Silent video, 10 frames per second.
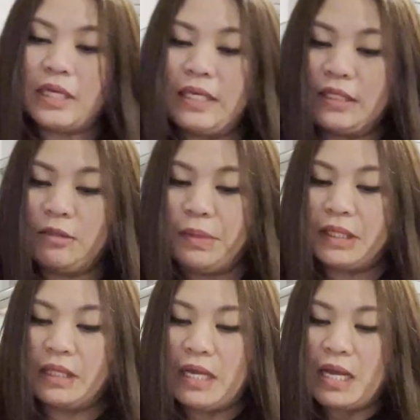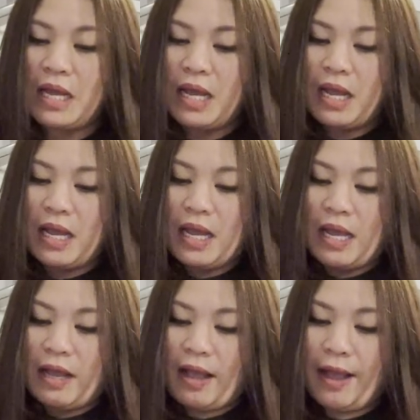a little bit
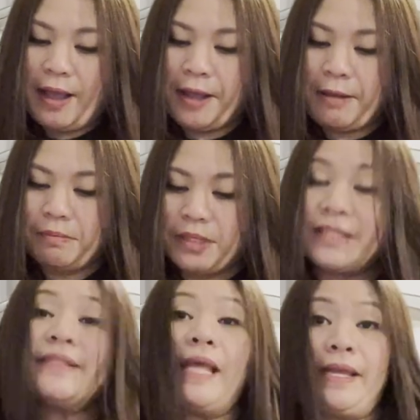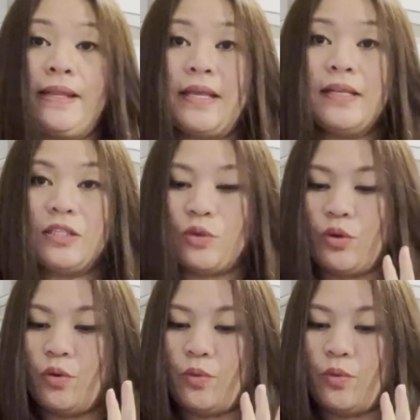stainy, so